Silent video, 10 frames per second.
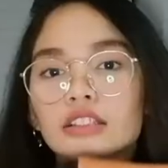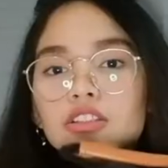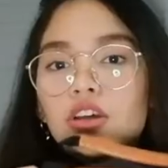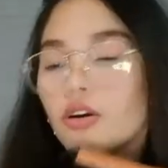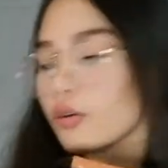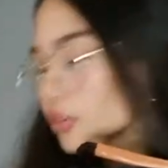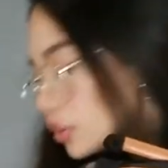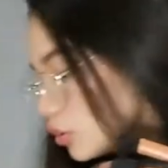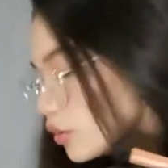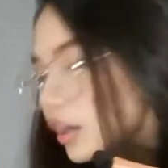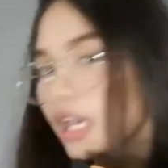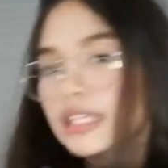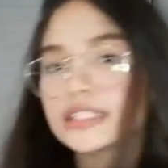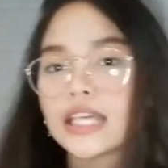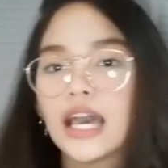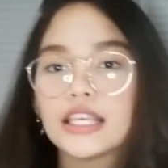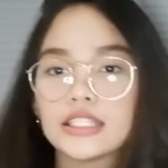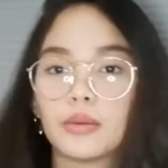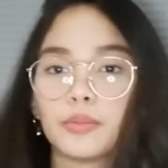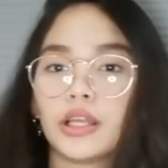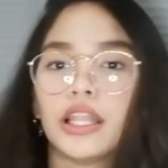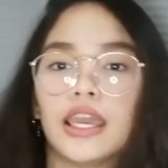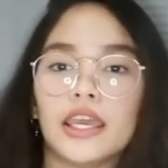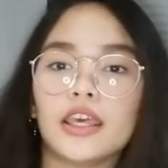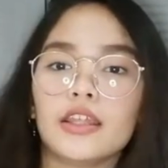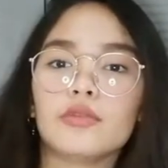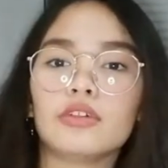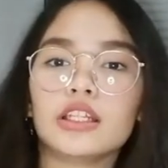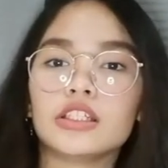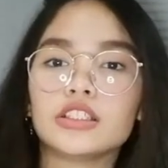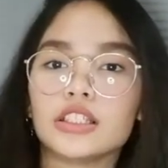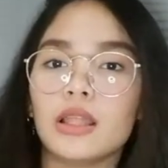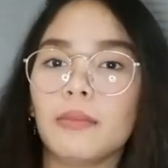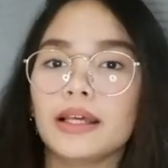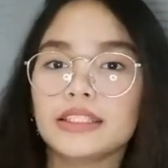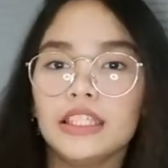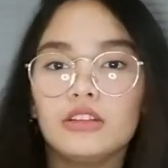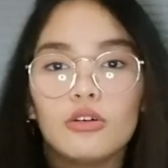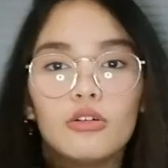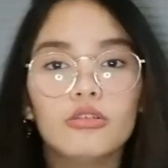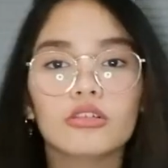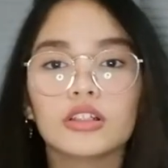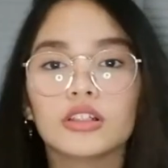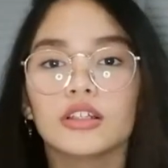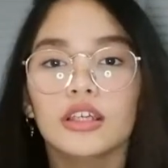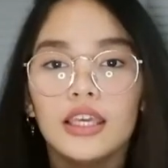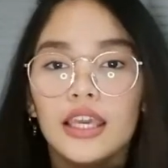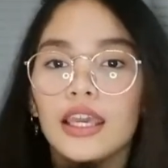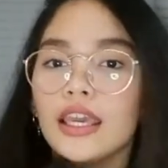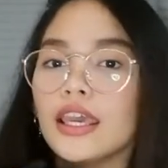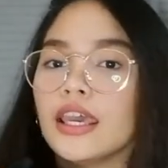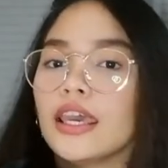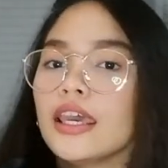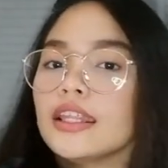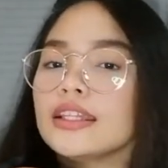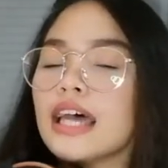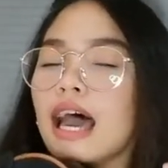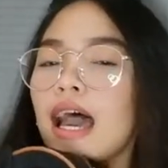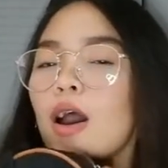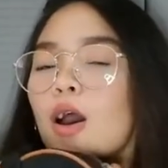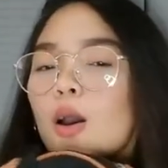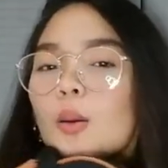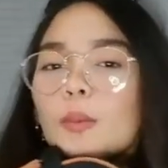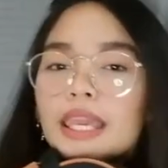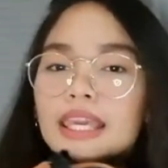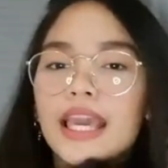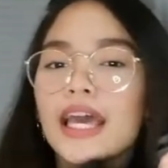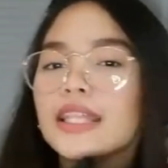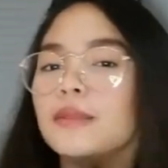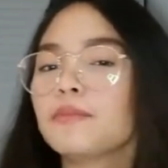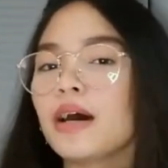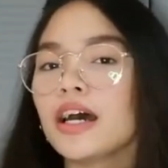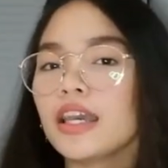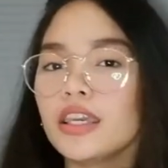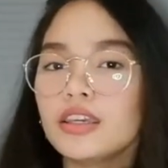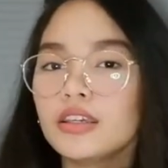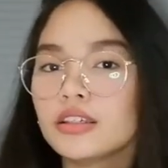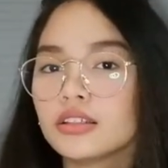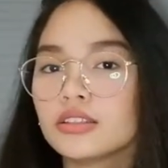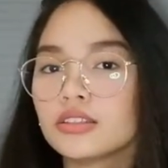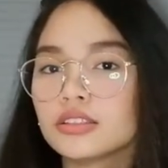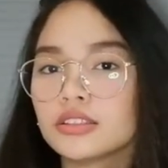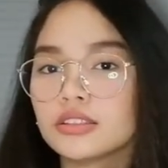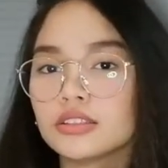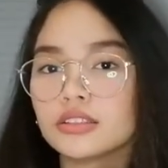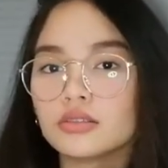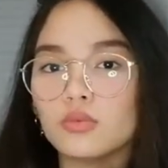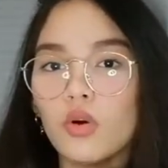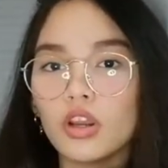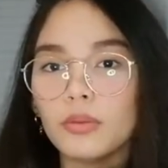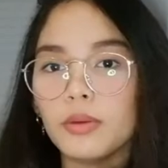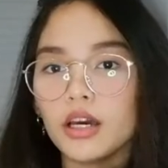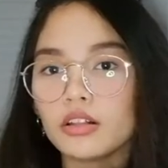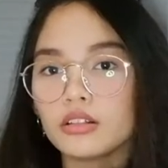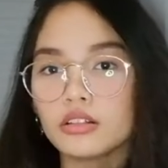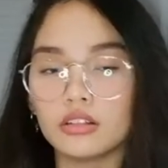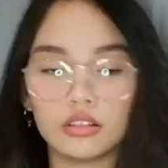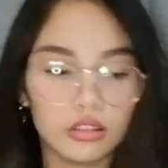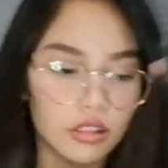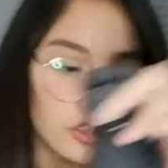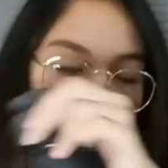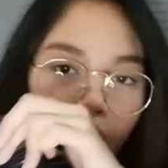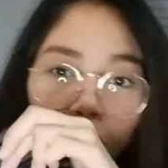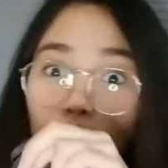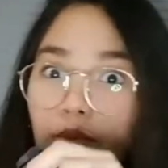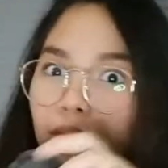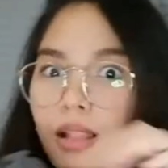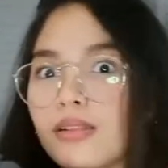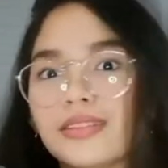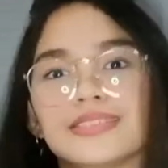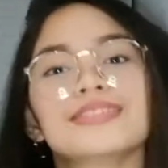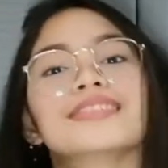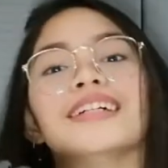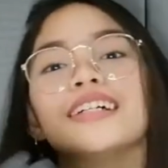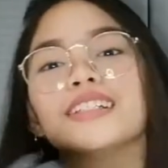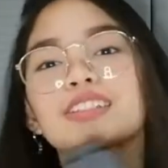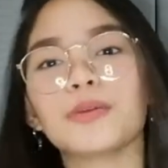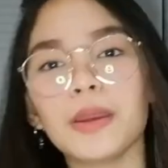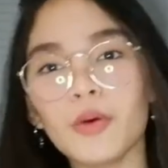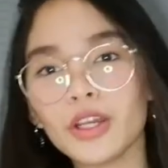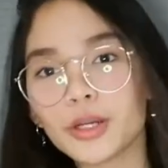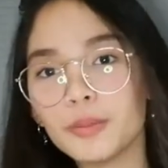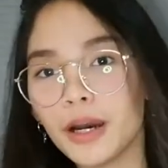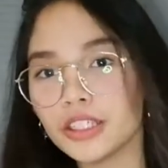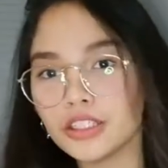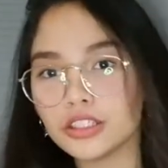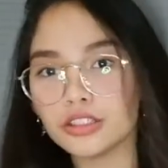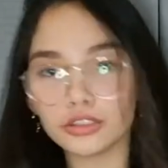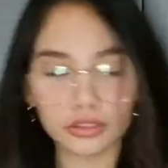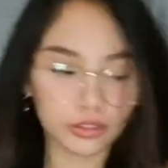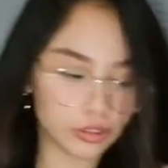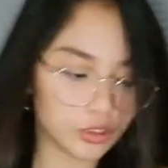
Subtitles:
So, yung isa is umbrella and wala na siyang laman dito. And, oh my god, my water bottle. Water bottle? So, my water bottle.